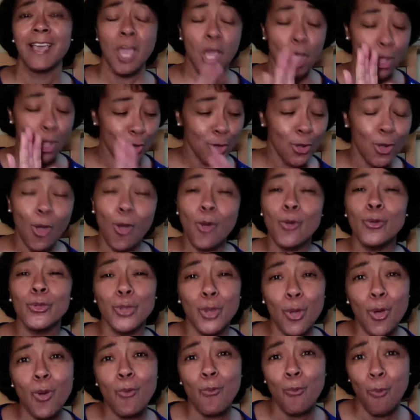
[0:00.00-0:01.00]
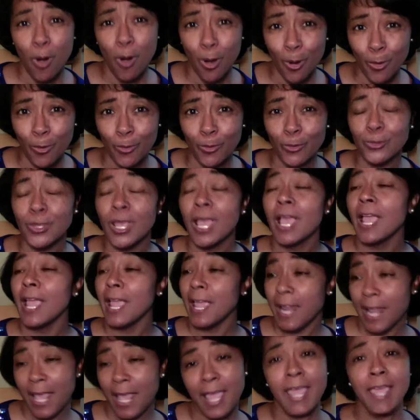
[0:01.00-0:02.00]
know your worth and
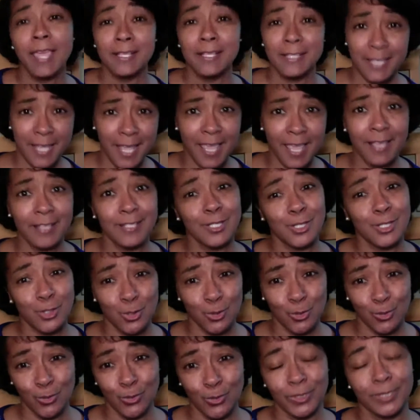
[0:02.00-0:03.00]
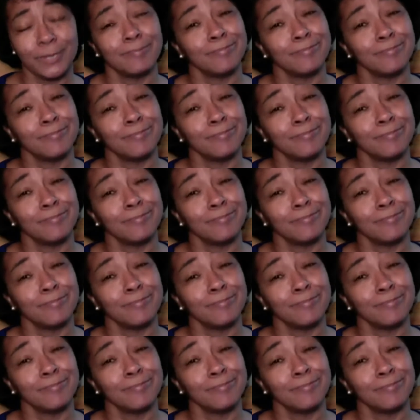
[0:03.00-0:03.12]
add tax to it.